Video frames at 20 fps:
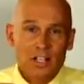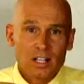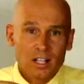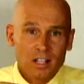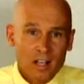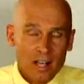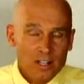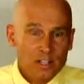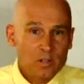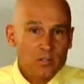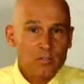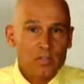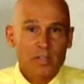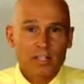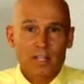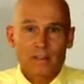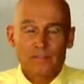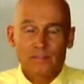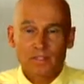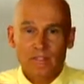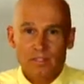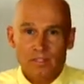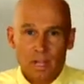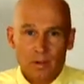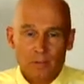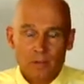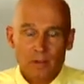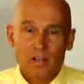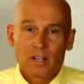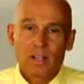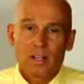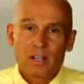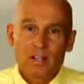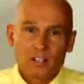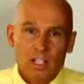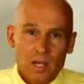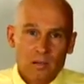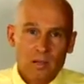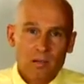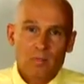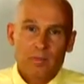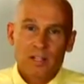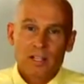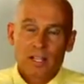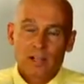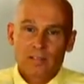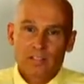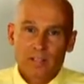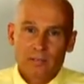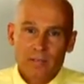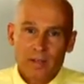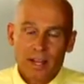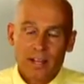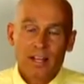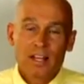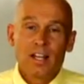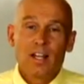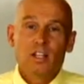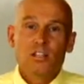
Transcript: Lunch big enough to supper, supper big enough to bed,